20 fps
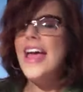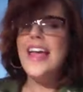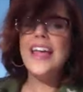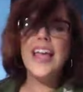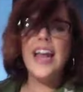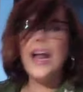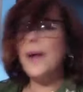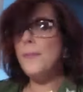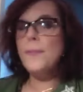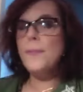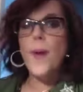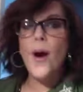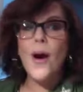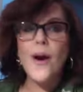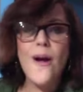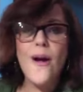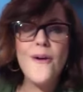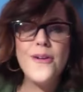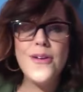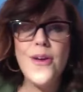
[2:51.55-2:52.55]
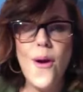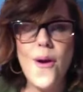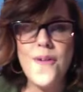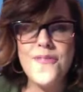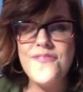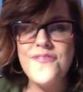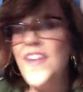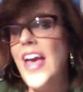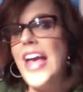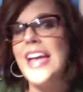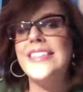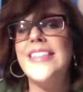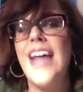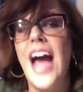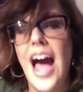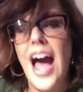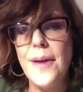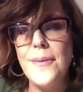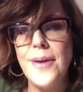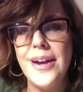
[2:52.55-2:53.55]
Can I borrow your face?
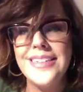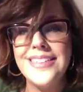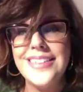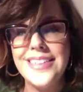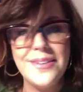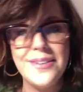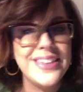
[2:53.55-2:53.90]
I want to see